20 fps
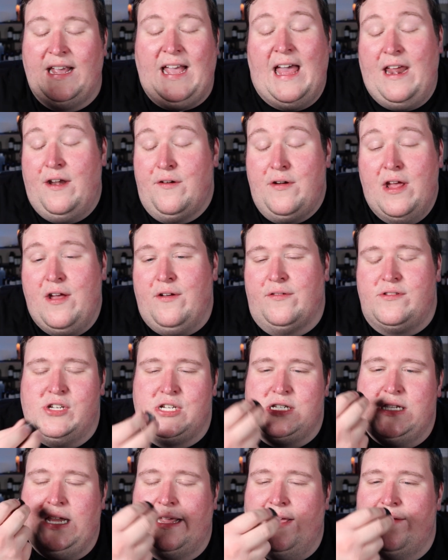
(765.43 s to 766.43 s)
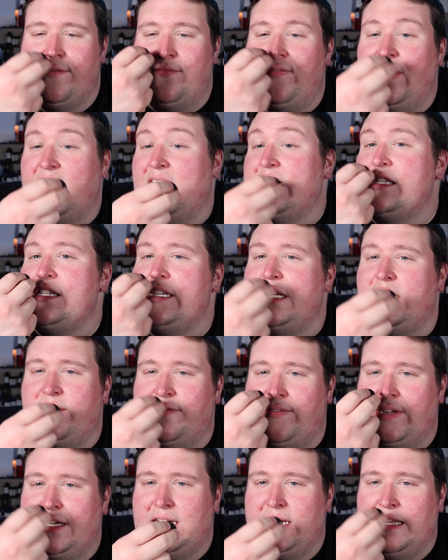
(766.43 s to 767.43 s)
I don't know, just like a fancier
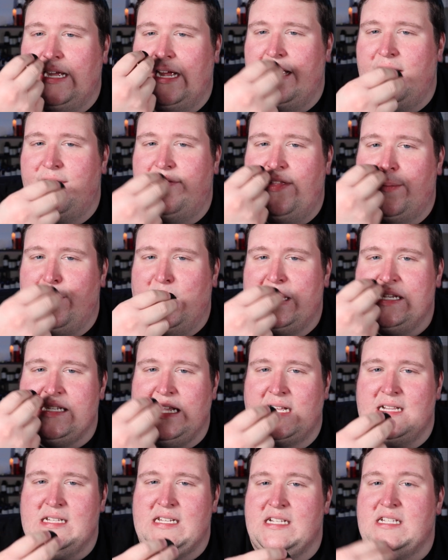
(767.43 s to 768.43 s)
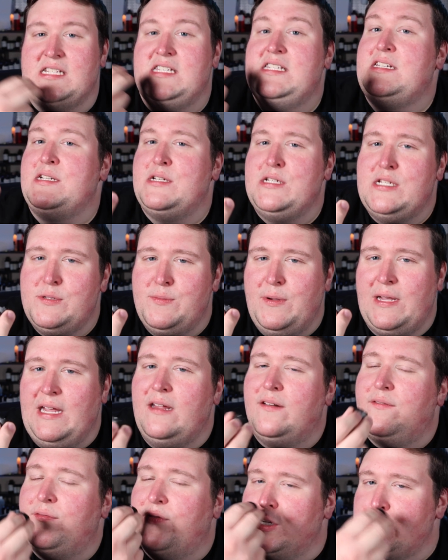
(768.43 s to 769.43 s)
vanilla, if that makes sense. It's still
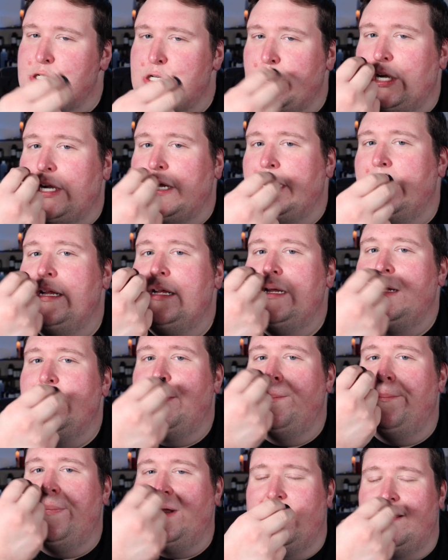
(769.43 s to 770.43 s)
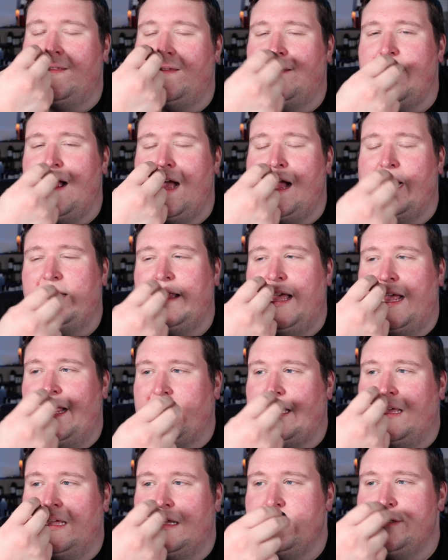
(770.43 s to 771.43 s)
sweet for sure, but it's not
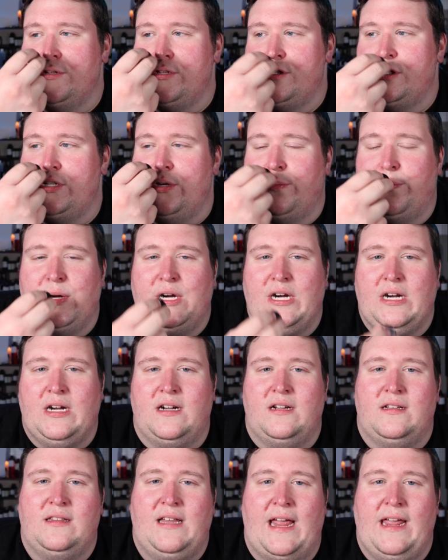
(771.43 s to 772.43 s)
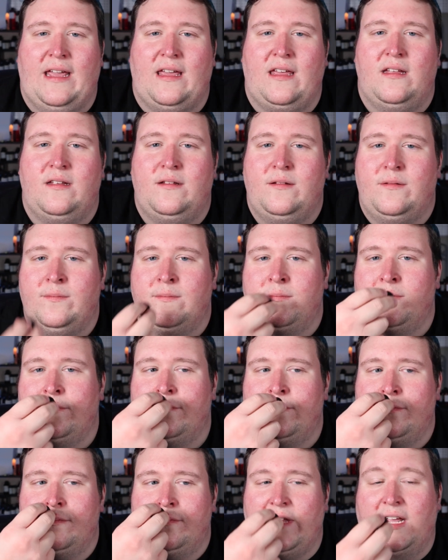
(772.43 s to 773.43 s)
like super like
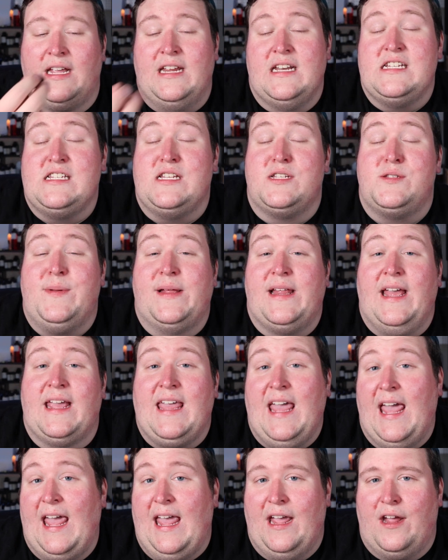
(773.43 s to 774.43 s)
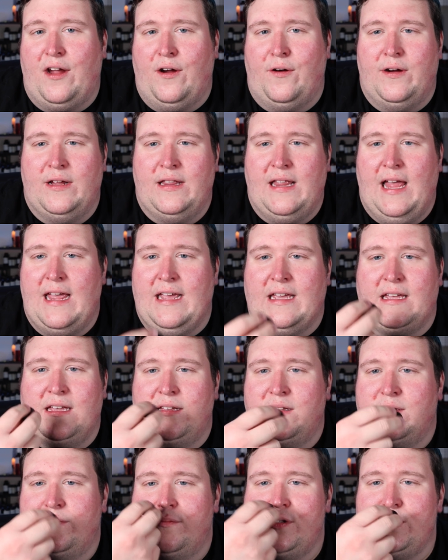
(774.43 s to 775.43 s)
it doesn't smell like cake or like
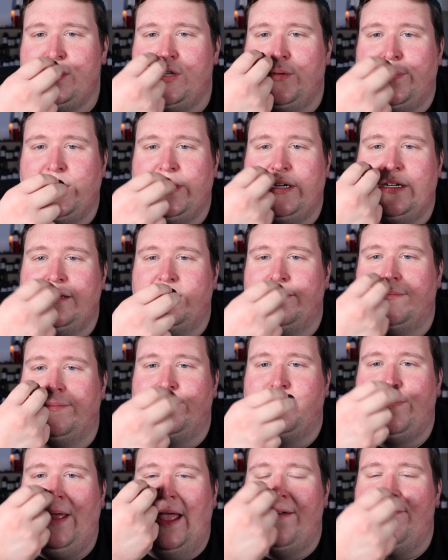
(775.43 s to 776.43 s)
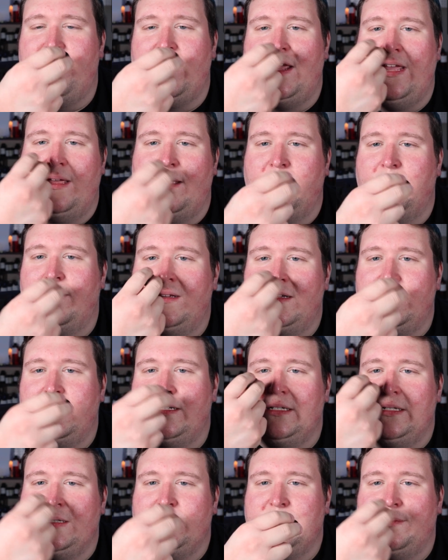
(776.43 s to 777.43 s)
super heavy,
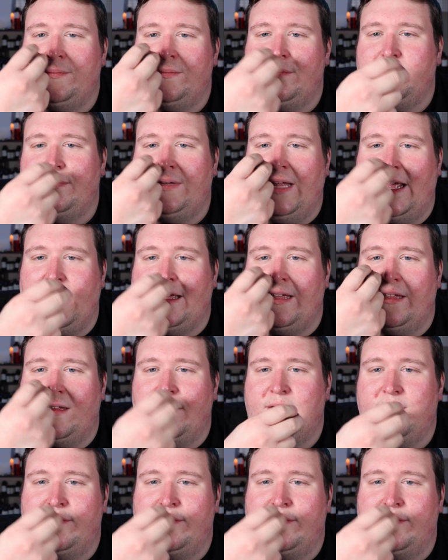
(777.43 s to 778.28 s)
like